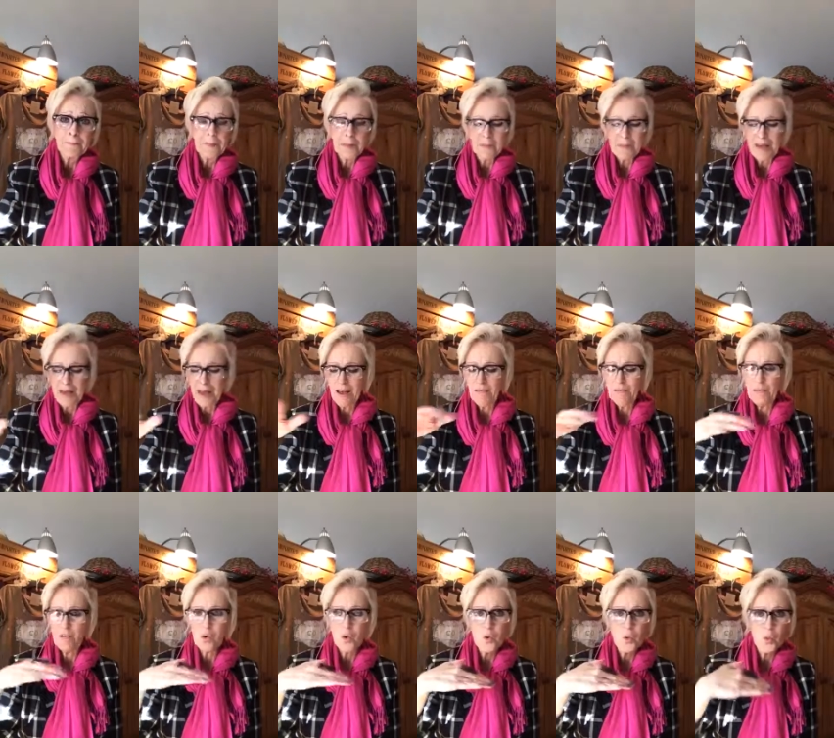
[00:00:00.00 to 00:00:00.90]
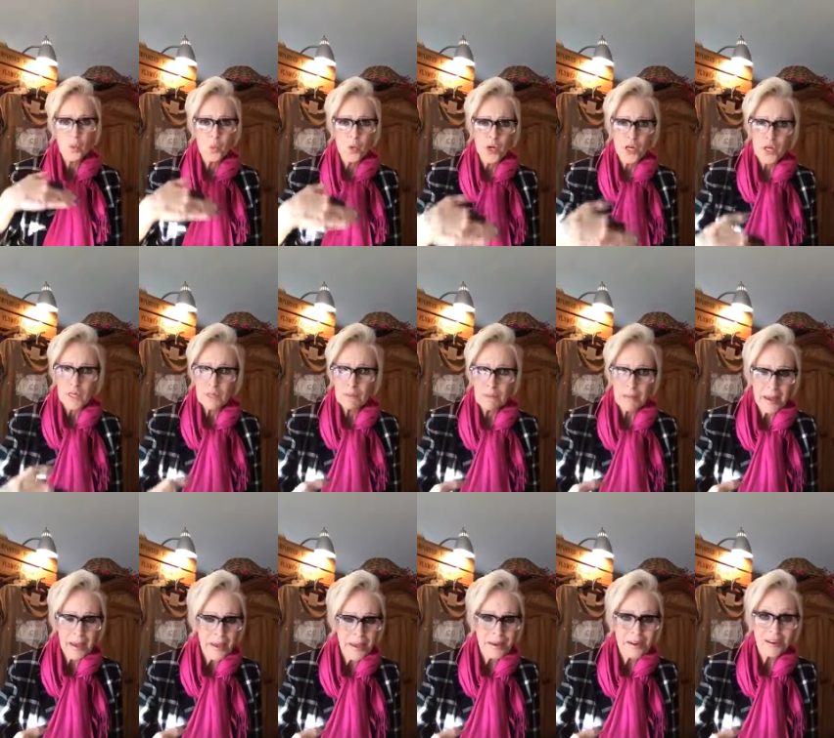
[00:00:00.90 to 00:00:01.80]
They may have no word
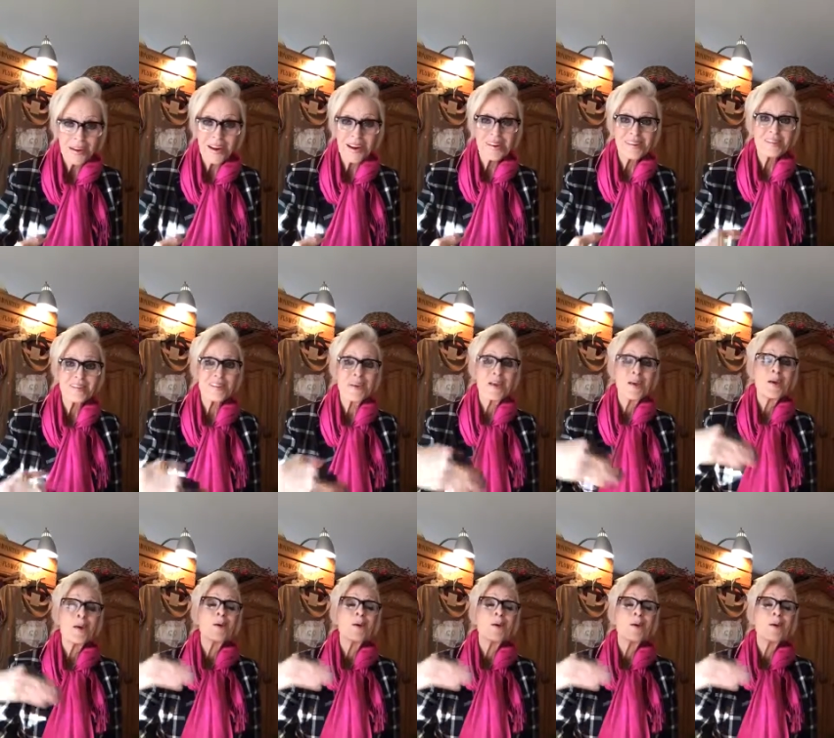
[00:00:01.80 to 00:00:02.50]
background,